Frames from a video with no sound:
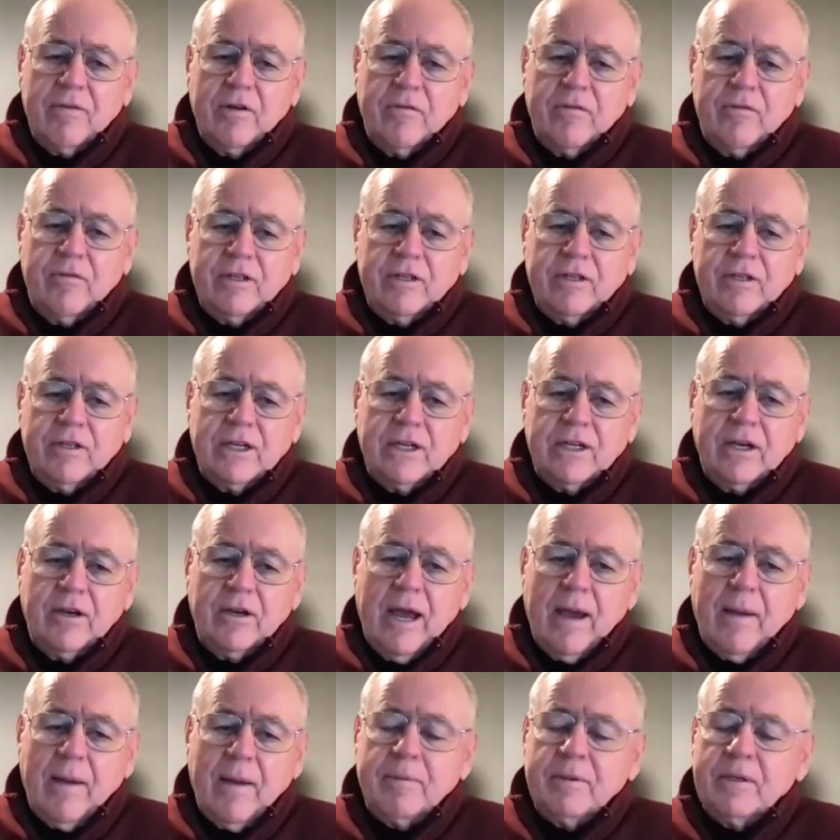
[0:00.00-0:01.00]
of the
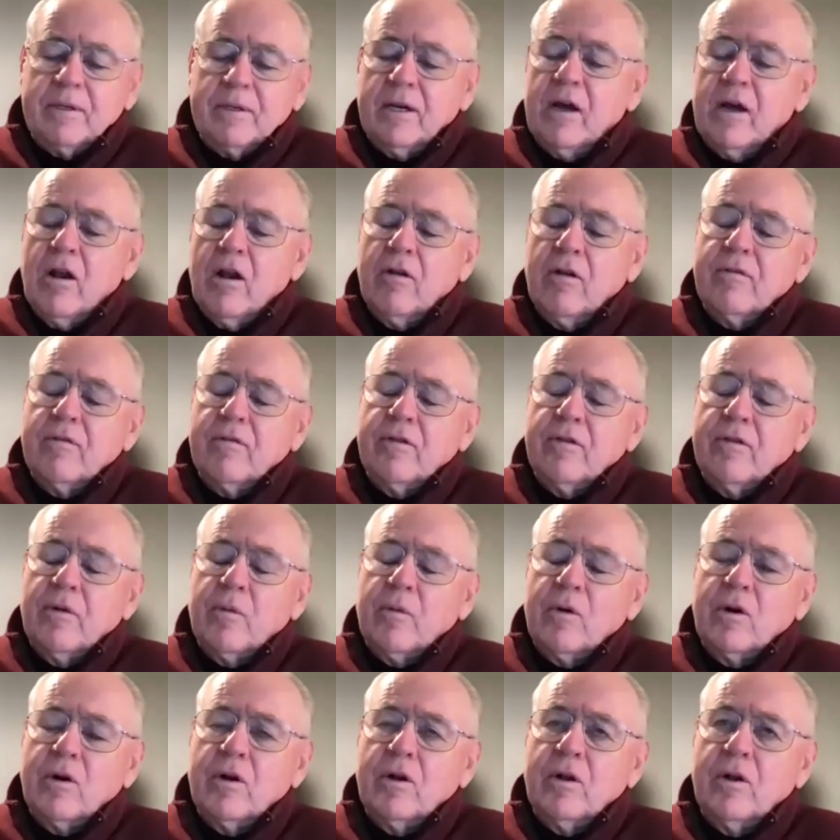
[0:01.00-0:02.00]
fishing happening all over the
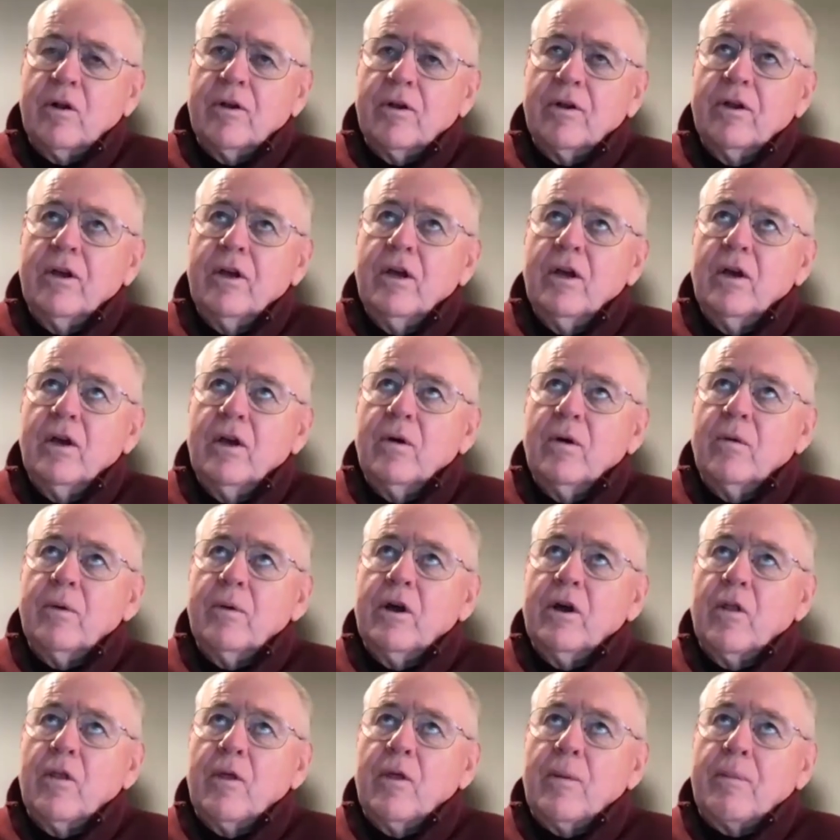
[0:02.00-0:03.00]
world. We
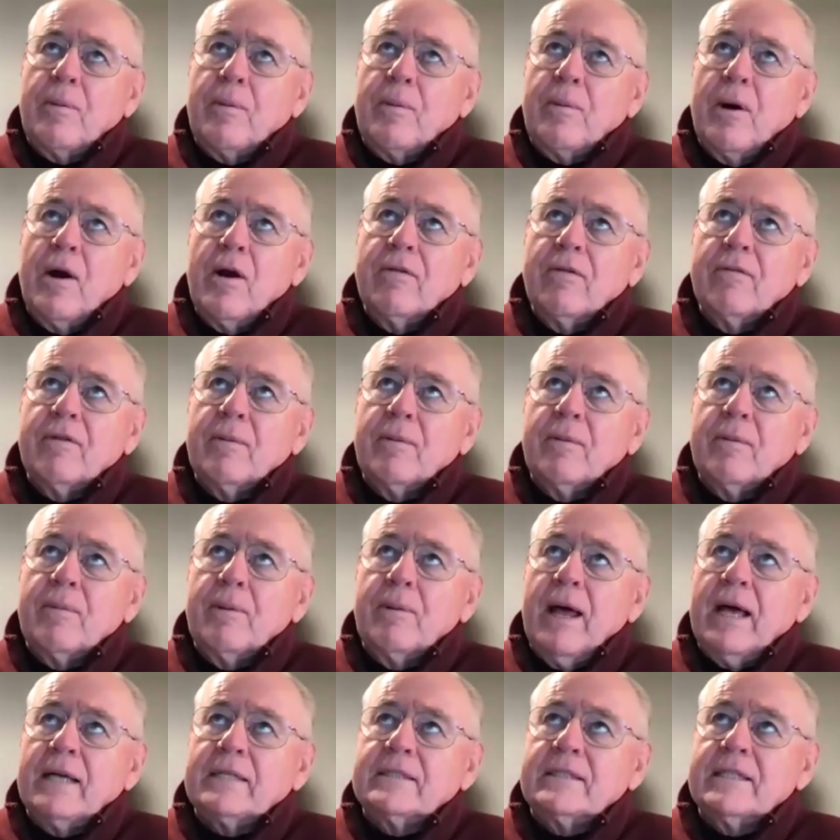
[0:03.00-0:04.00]
know that part of the
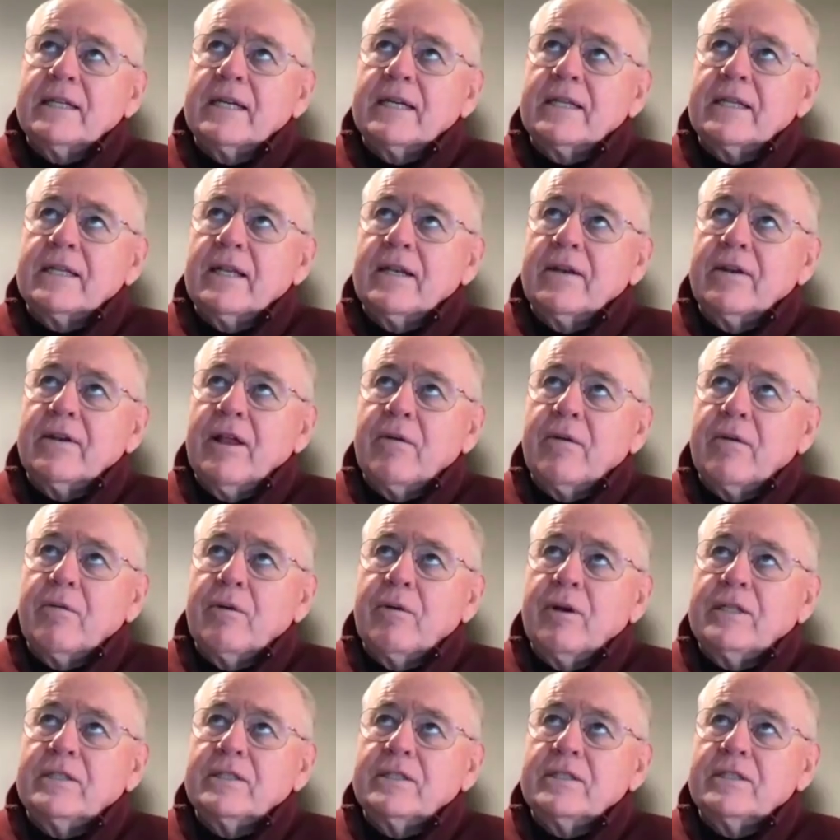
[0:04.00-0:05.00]
plastic that
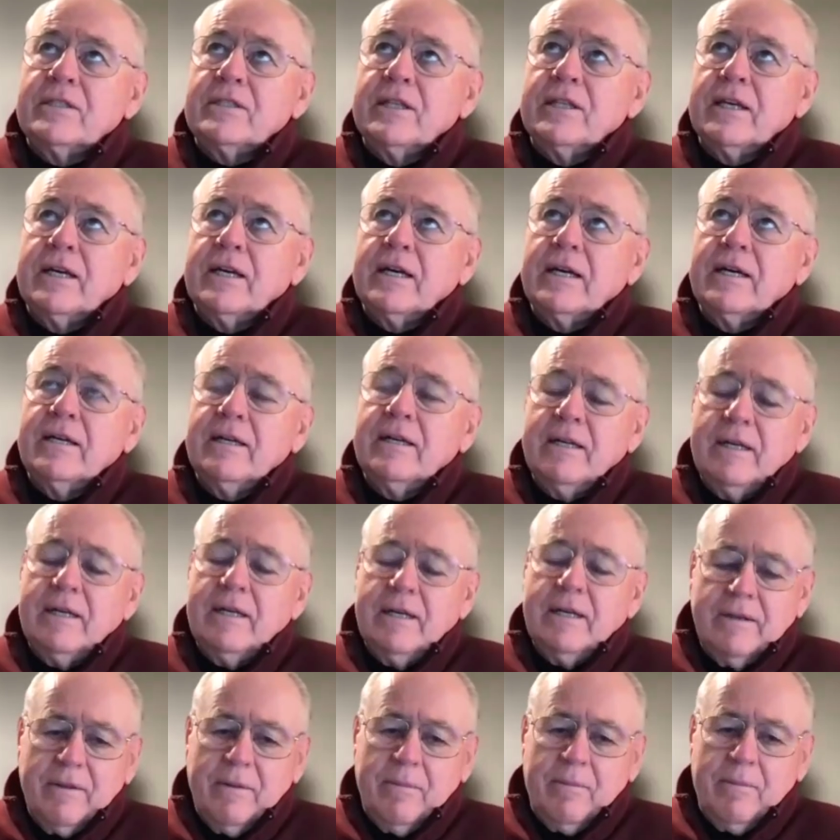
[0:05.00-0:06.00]
reaches the
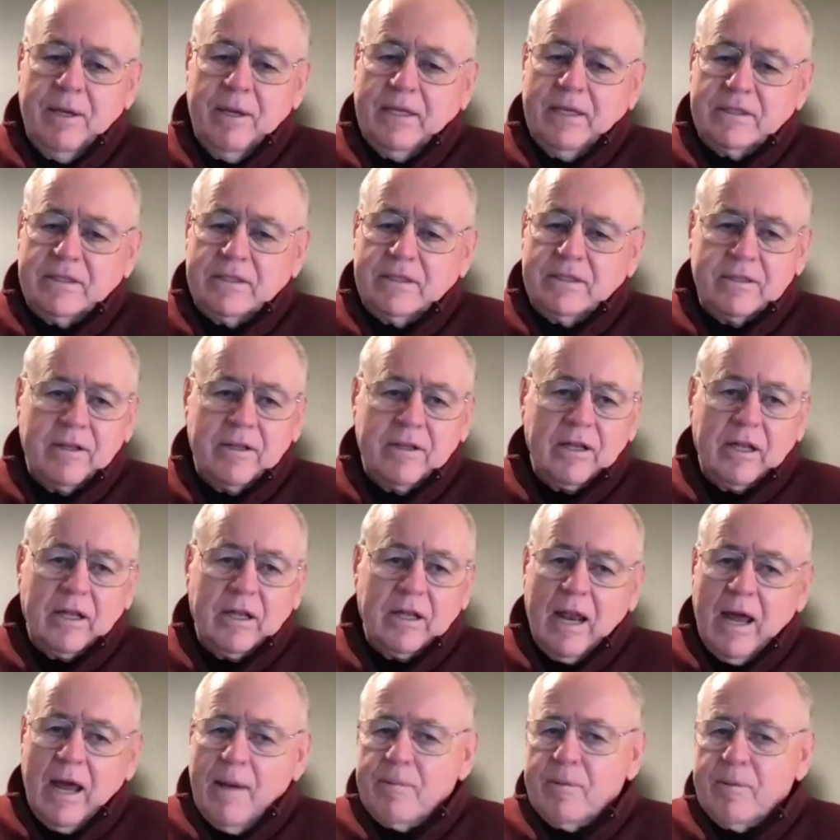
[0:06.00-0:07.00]
beaches of the
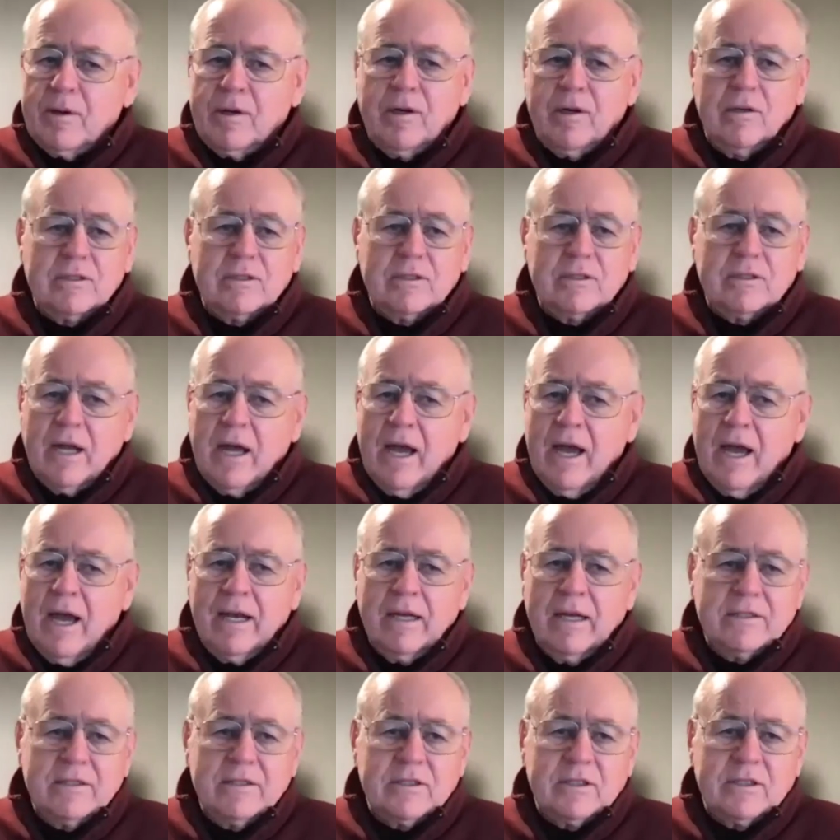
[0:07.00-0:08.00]
Galapagos and
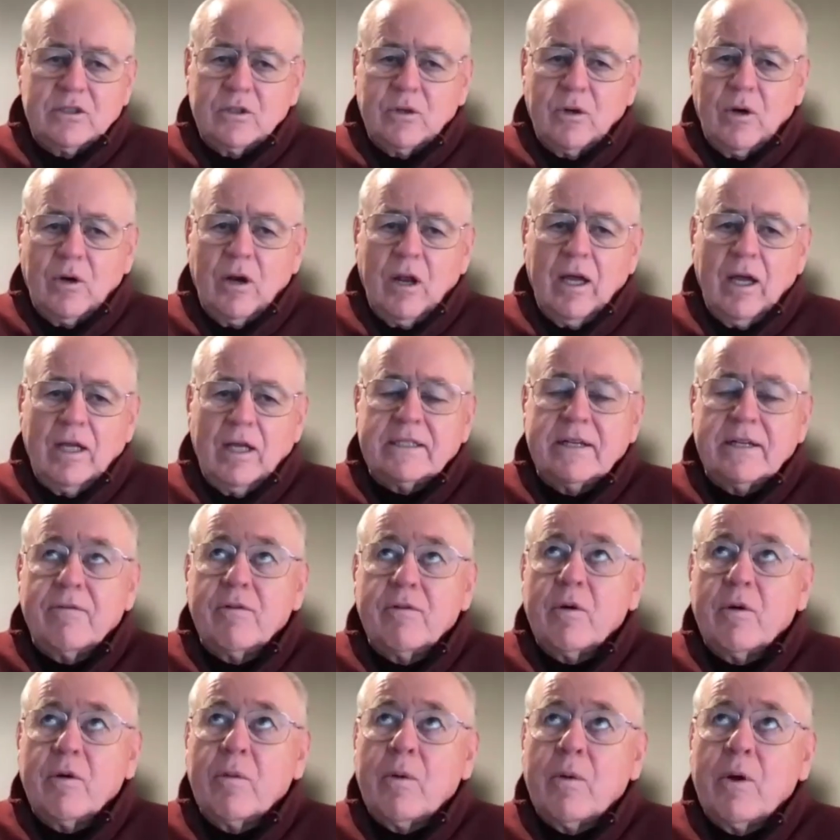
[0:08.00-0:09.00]
islands and shorelines
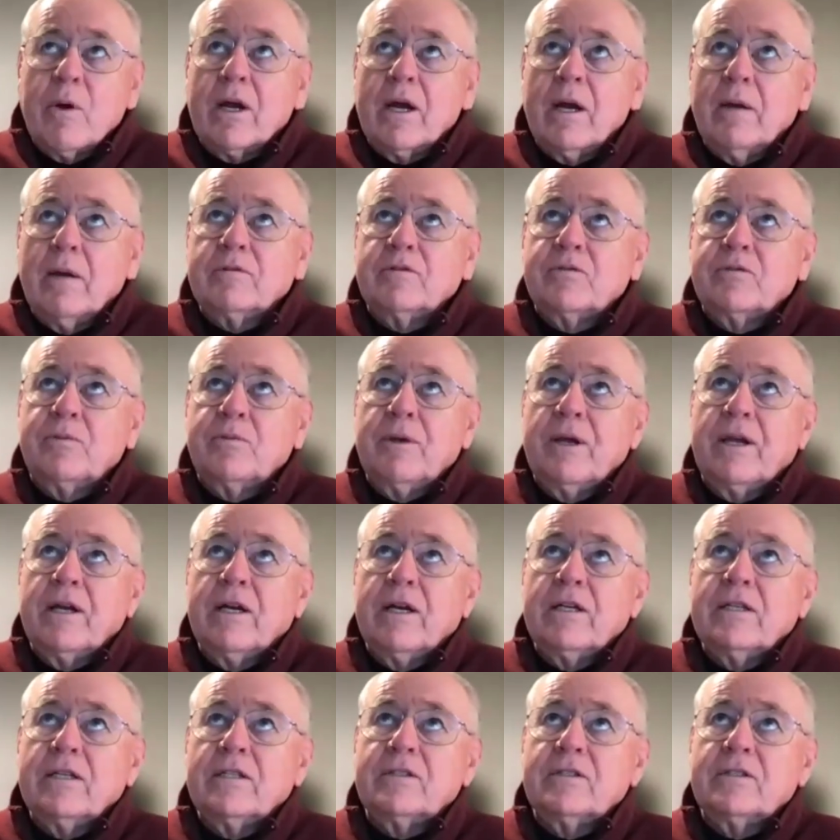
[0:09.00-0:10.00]
everywhere comes
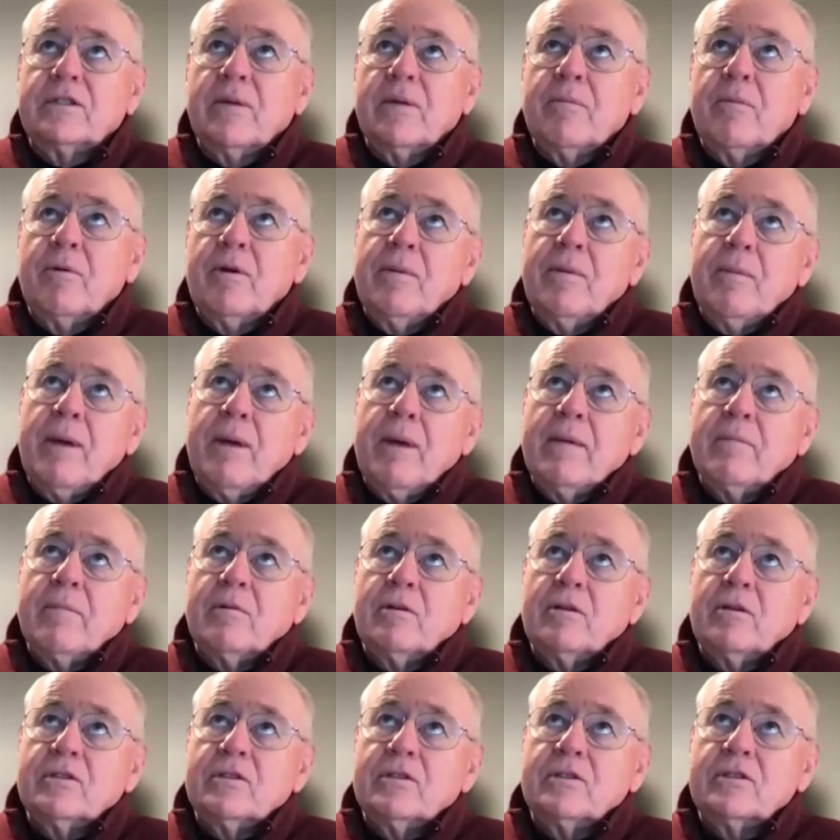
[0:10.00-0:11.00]
because marine
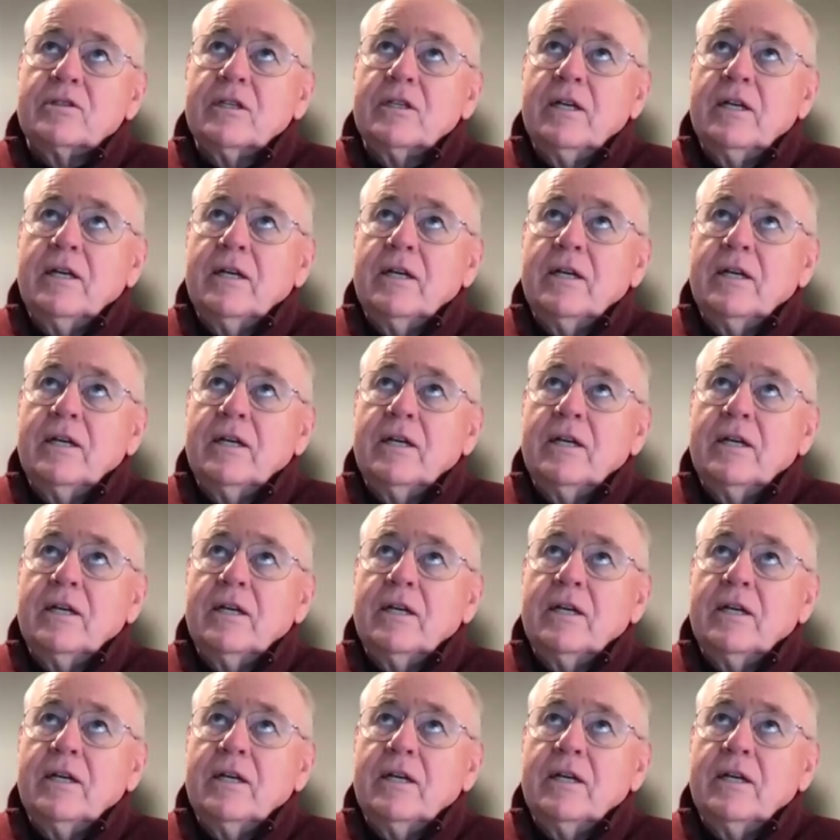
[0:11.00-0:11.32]
mammals